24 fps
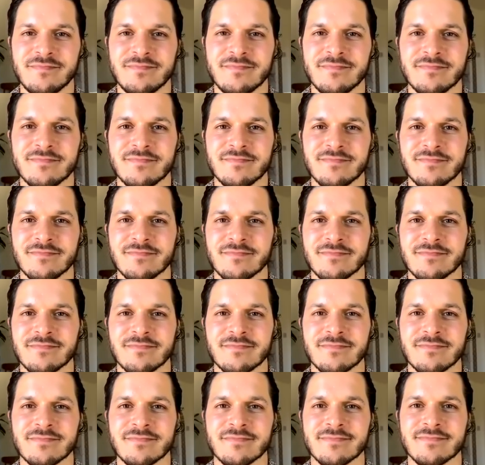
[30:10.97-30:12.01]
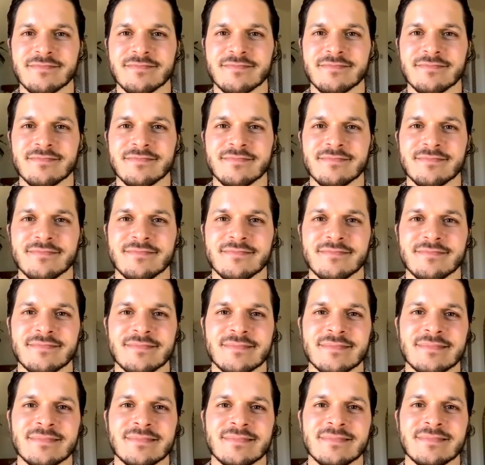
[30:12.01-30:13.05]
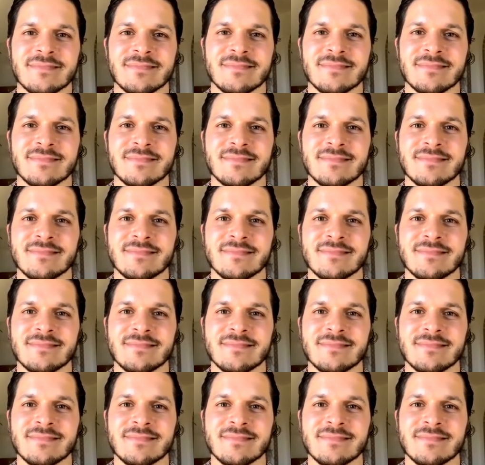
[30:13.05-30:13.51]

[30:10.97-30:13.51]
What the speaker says: (not speaking)